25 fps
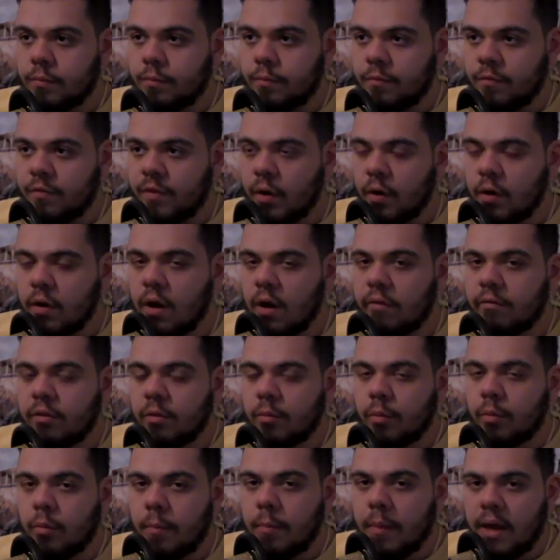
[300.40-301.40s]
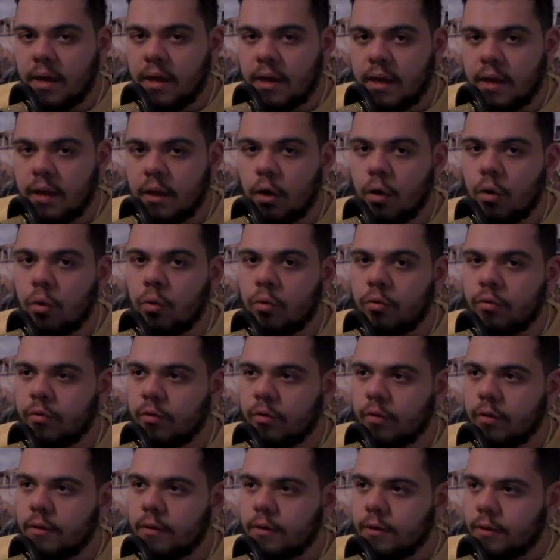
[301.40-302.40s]
feel comfortable making
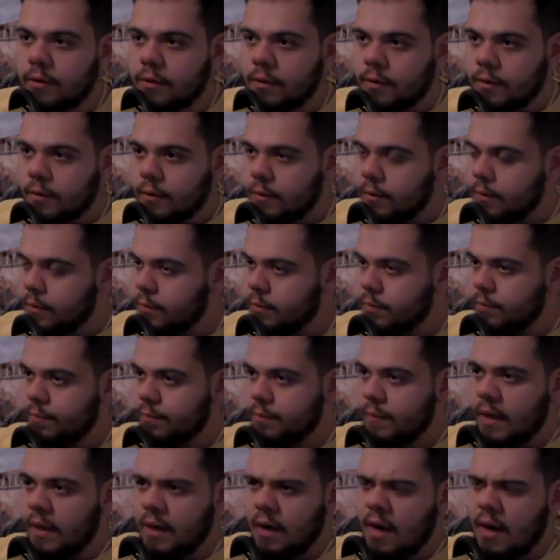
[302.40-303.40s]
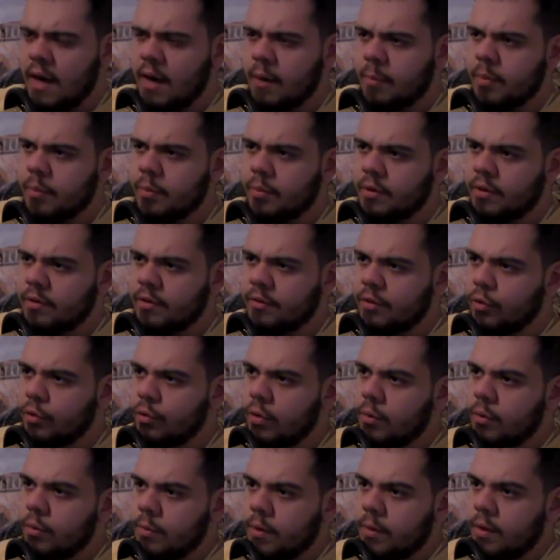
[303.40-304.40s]
goals. And a lot of people
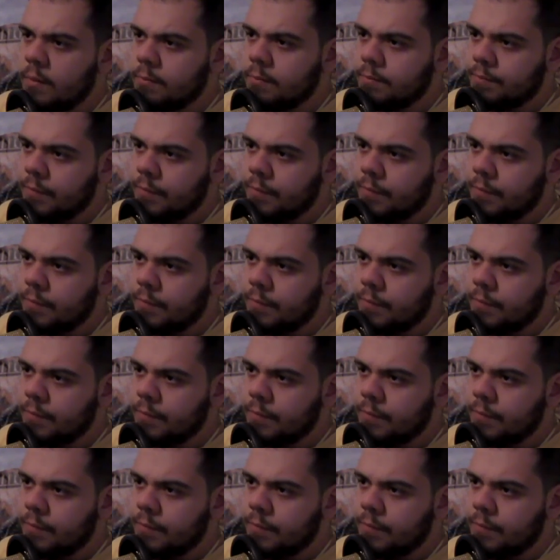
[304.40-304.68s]
disagree with me.